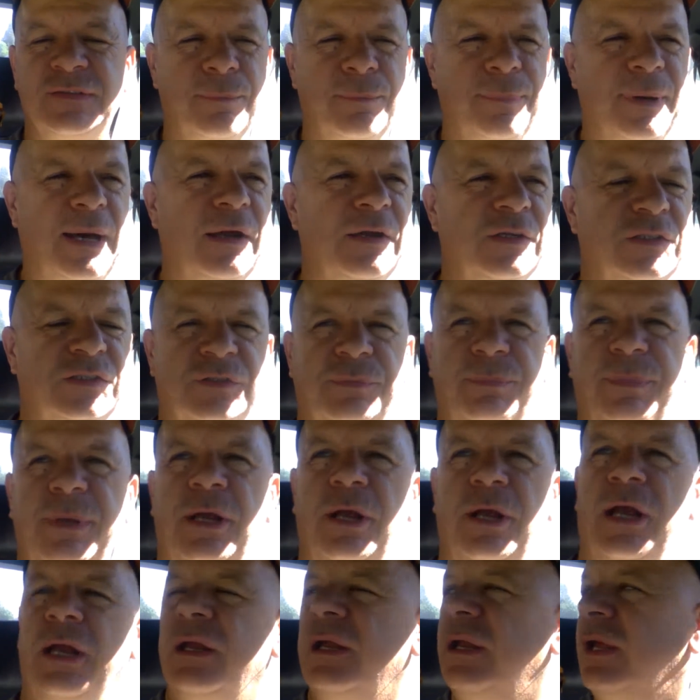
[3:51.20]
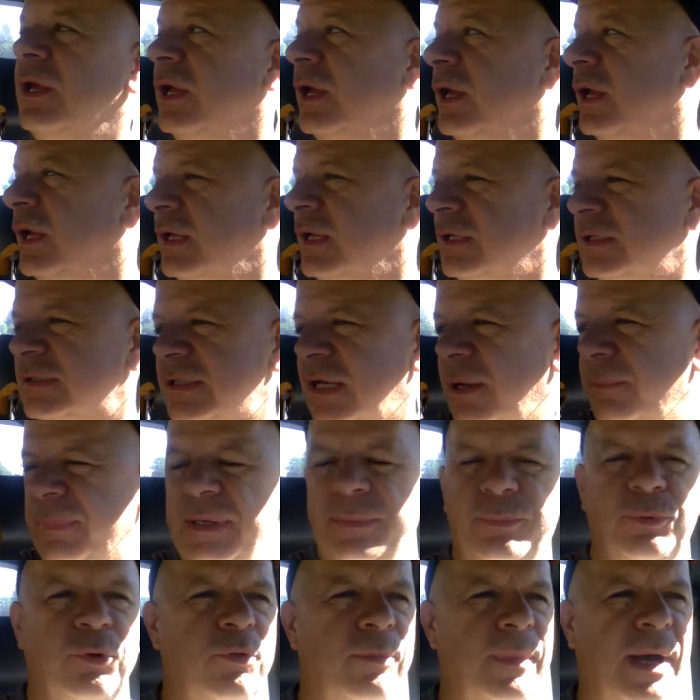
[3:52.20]
it's about His Spirit
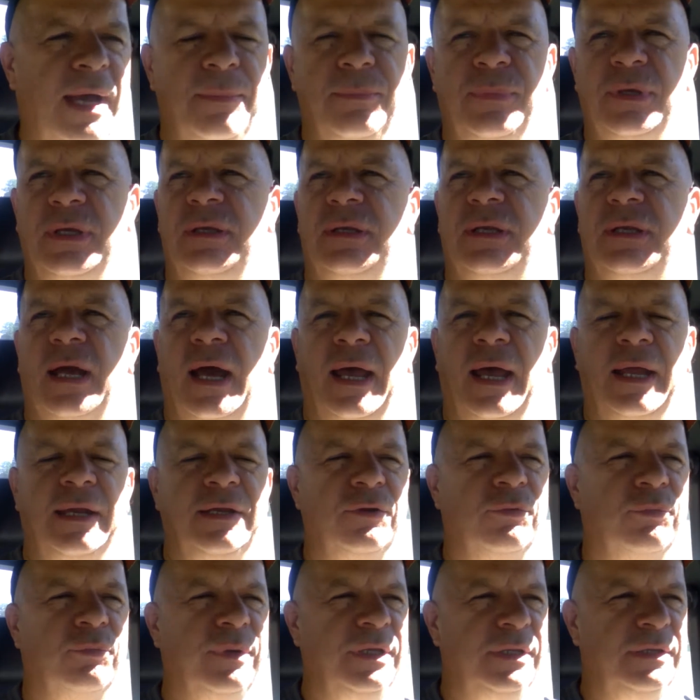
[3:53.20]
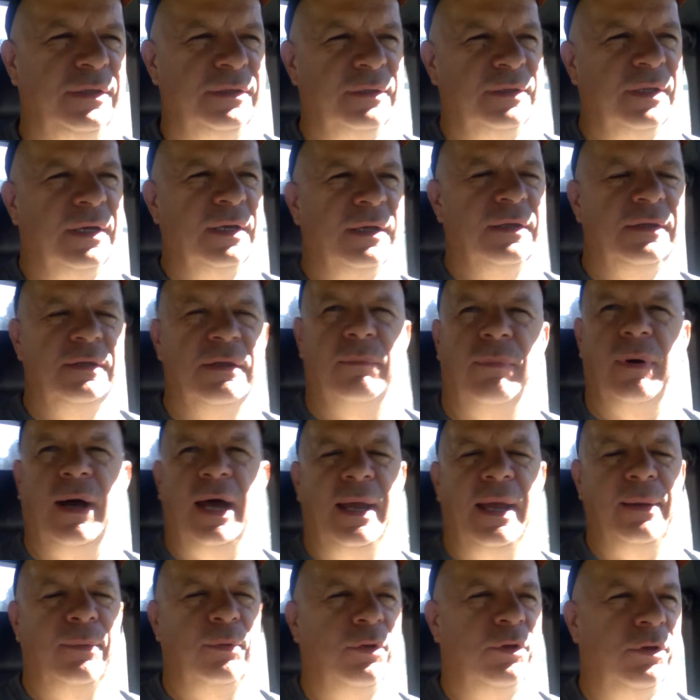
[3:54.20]
some people might be guided to read
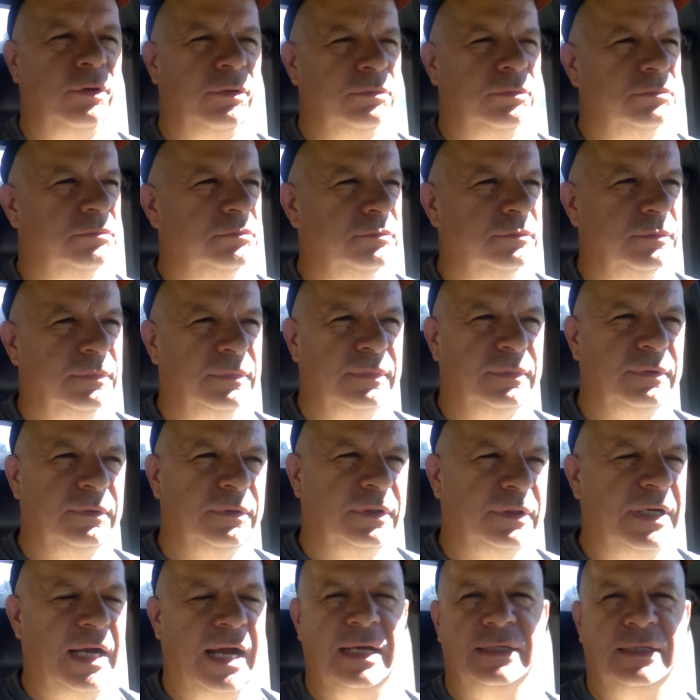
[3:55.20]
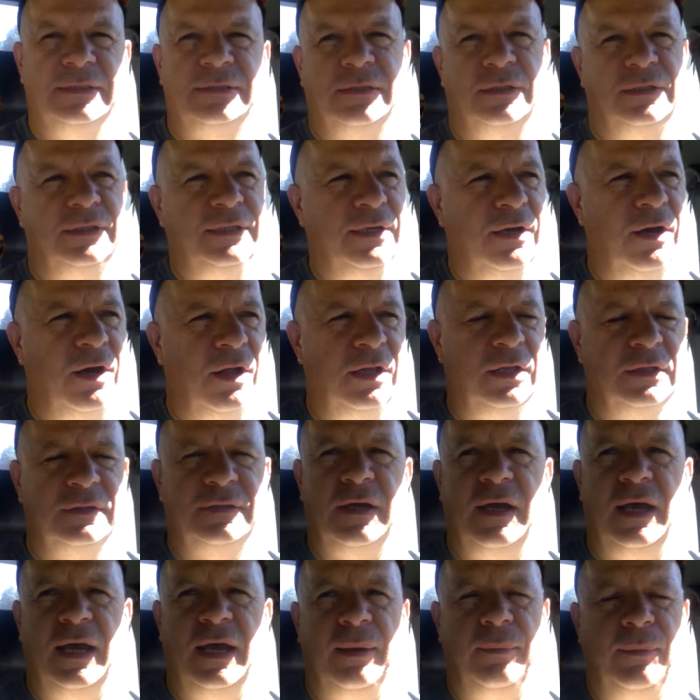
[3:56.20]
the Bible constantly,
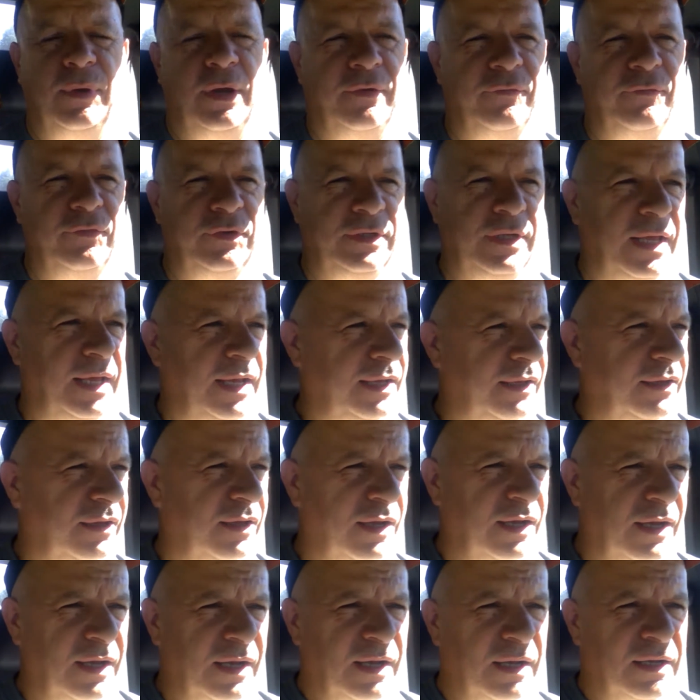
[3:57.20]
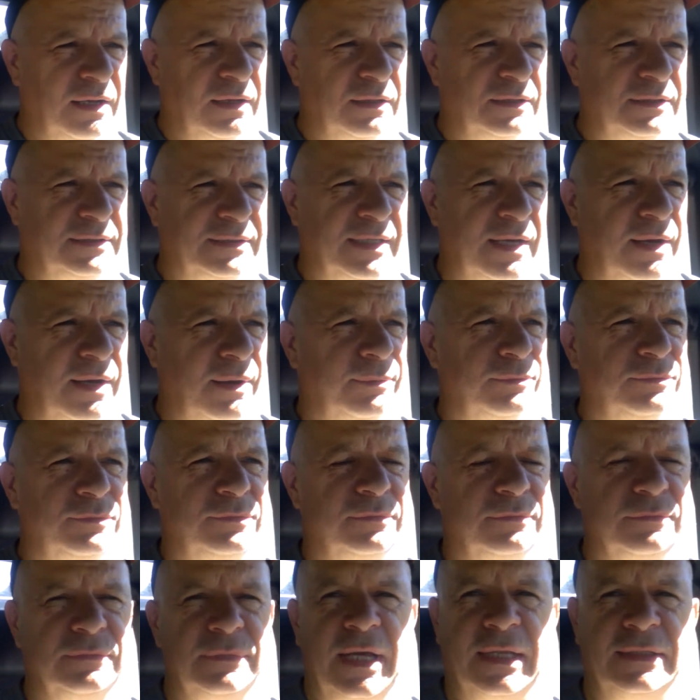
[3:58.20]
all the time, every day.
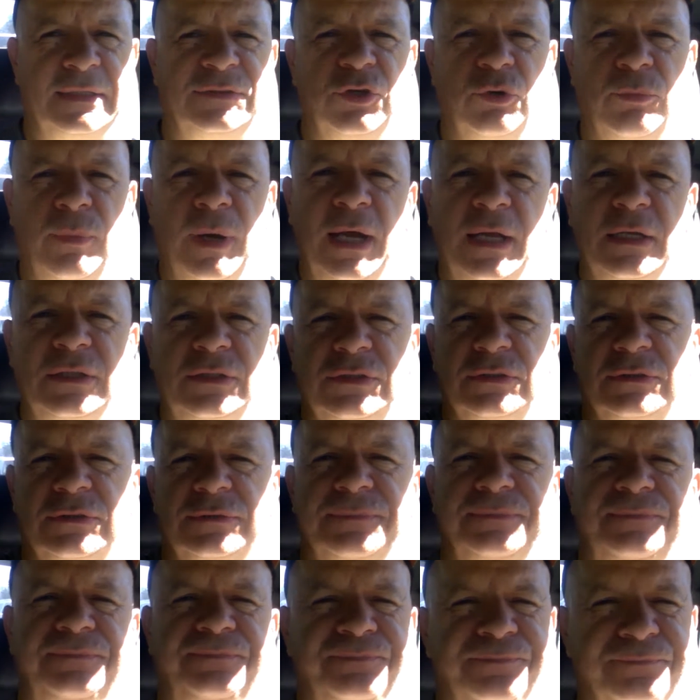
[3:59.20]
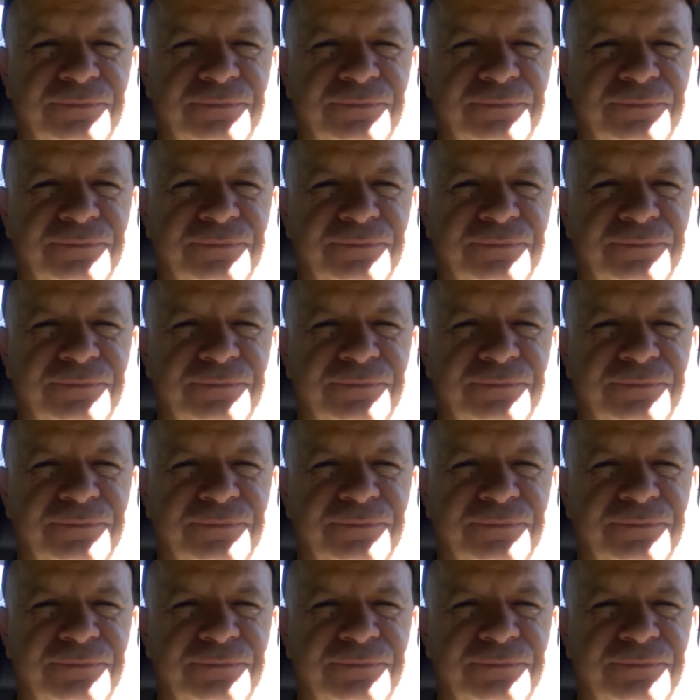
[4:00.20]
Some not so much.